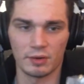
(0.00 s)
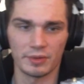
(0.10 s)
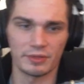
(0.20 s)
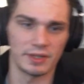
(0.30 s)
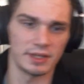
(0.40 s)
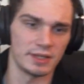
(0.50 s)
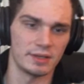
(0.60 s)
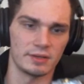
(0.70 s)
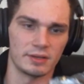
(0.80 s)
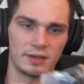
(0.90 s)
with
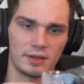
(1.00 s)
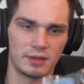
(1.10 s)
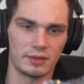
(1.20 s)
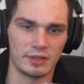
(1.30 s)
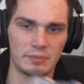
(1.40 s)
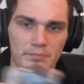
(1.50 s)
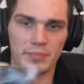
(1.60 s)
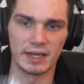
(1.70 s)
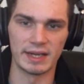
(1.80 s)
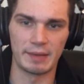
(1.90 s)
the
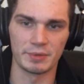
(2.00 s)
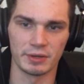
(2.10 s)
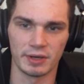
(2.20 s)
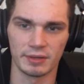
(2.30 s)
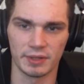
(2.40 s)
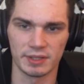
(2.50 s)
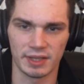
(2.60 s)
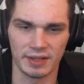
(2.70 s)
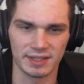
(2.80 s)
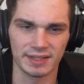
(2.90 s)
big adapter on it. I
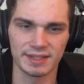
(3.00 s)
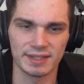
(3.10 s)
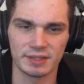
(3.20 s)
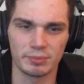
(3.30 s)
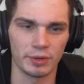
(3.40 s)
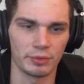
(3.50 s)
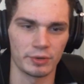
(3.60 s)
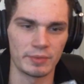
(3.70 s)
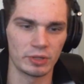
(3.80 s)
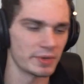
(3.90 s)
think it's like a
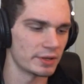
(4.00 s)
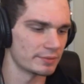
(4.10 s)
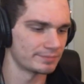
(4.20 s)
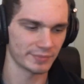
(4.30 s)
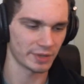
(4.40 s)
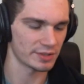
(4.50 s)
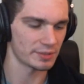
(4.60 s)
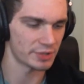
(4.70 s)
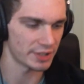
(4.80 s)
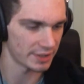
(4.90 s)
6.3 millimeter or
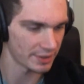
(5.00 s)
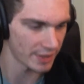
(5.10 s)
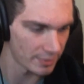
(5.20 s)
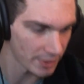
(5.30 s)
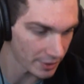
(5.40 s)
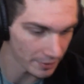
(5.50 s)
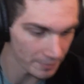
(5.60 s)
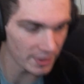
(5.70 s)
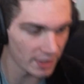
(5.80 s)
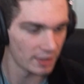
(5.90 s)
some shit like that.
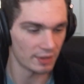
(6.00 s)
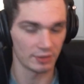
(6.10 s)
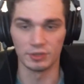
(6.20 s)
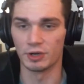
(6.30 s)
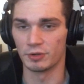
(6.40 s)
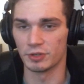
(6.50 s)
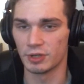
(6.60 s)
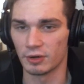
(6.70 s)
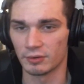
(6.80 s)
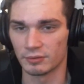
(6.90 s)
You know,
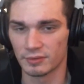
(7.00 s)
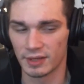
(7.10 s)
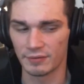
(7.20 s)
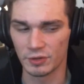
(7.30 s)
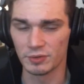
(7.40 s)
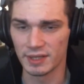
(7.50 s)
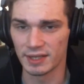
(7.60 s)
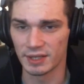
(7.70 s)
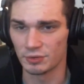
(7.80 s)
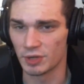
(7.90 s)
if you
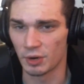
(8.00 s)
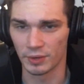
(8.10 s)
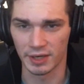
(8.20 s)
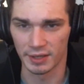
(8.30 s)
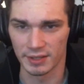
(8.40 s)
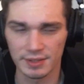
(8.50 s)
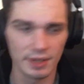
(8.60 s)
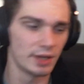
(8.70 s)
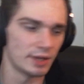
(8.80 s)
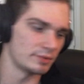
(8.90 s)
need it, you know what it is.
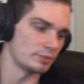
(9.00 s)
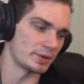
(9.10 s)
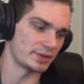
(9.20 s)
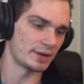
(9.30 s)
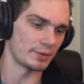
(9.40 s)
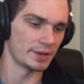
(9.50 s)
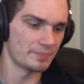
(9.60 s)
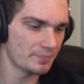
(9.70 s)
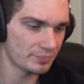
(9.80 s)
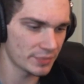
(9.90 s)
Put it that way.
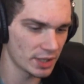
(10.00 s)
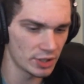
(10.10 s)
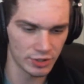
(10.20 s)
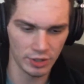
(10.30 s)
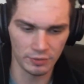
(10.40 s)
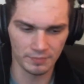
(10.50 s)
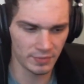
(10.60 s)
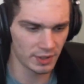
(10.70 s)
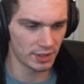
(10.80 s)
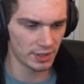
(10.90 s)
So,
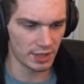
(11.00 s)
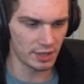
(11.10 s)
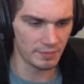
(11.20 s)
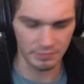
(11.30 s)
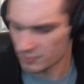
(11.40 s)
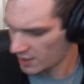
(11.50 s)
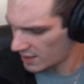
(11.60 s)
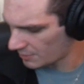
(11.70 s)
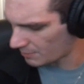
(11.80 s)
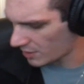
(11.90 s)
yeah, the